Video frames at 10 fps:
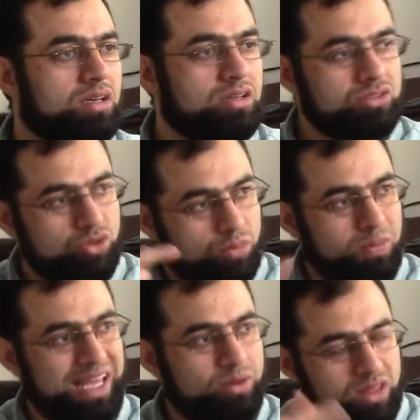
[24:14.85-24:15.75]
So
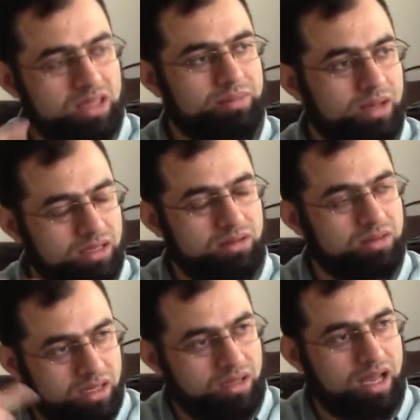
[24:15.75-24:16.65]
play with them
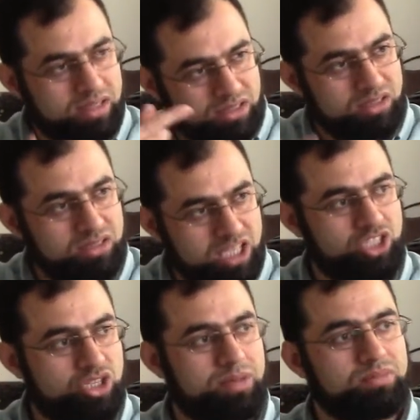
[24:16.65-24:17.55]
and
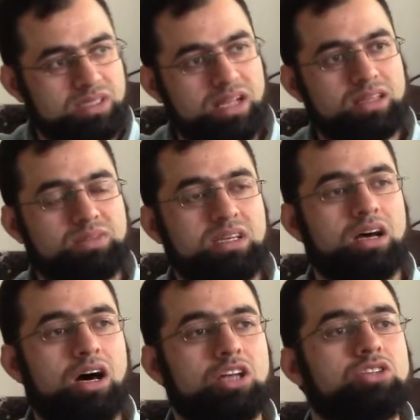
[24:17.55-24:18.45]
teach them. Tell them,
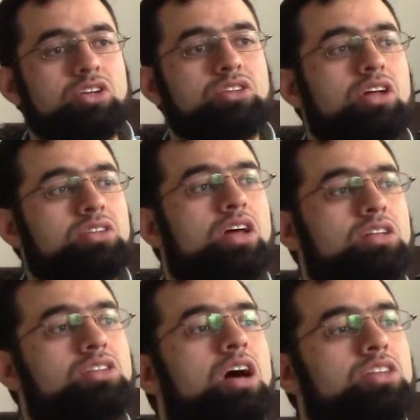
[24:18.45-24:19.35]
say, ato, ta,
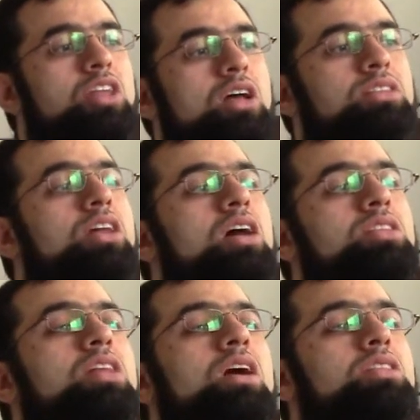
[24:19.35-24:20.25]
ta, ta, ta,
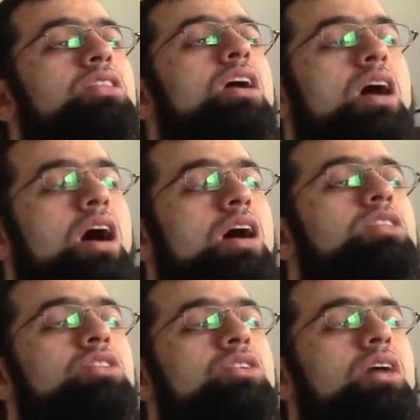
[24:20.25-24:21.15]
ta, ta, ta,
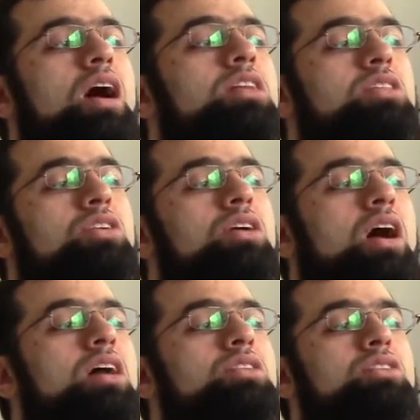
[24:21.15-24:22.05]
ato, ato,
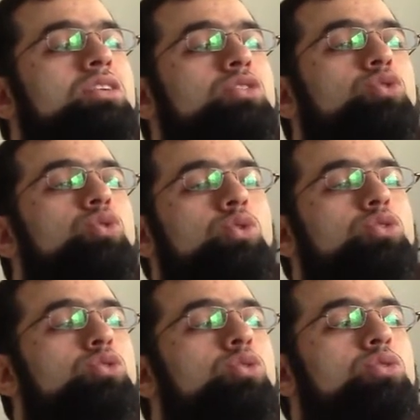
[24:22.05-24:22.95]
ato, to,
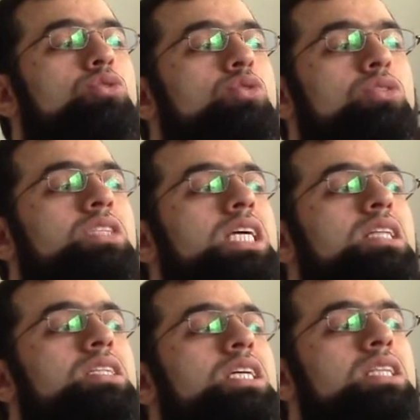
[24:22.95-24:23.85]
to, ti,
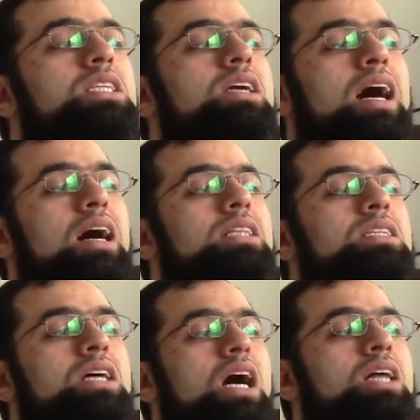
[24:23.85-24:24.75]
ti, ti,
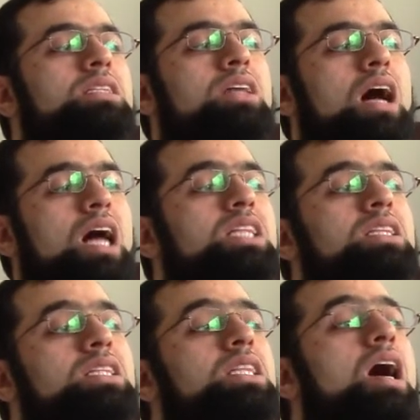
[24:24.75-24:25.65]
ato, ato,
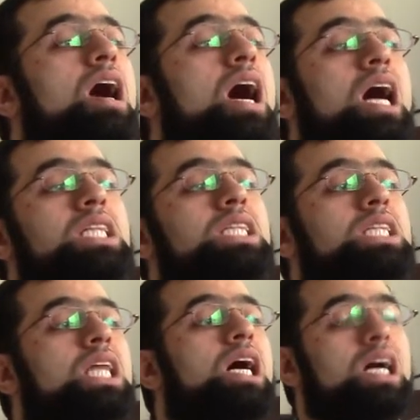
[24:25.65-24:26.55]
ato,
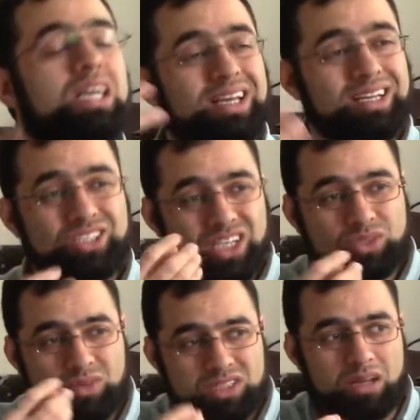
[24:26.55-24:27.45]
ato.
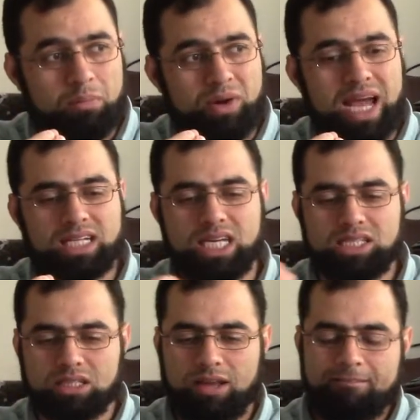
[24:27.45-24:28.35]
Just with some
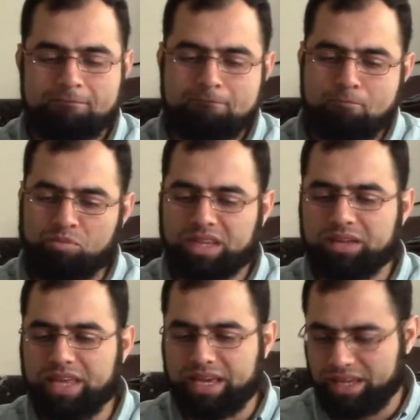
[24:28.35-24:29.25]
practice,
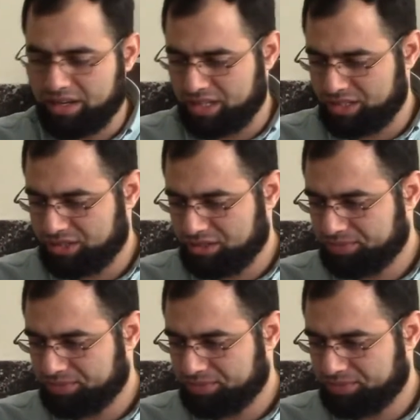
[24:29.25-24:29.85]
they can get it.